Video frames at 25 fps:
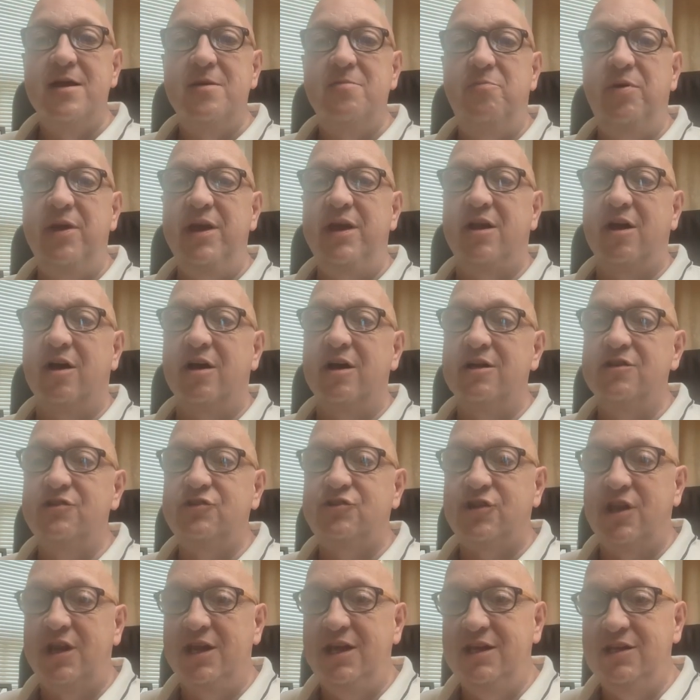
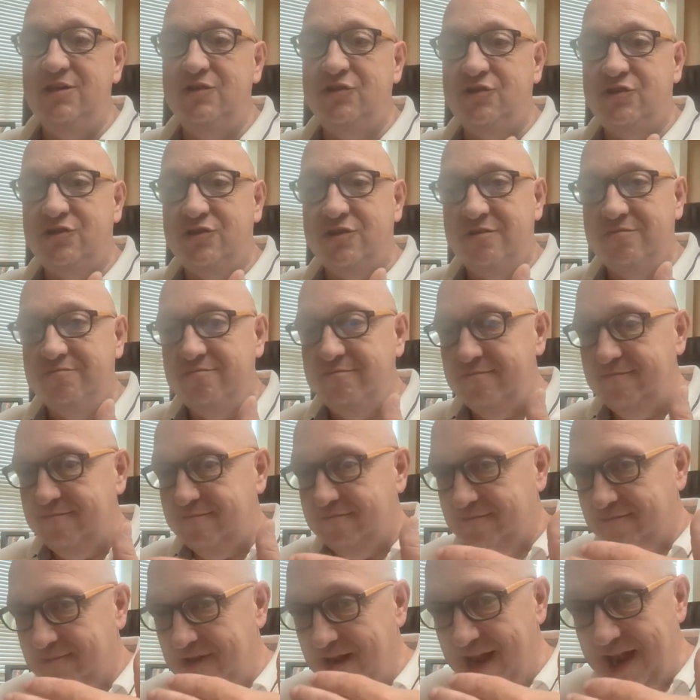Because he's
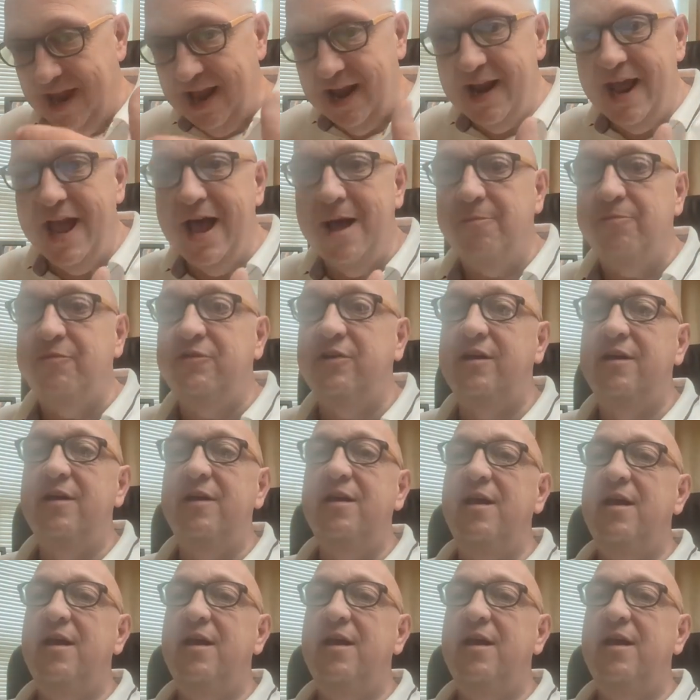inept.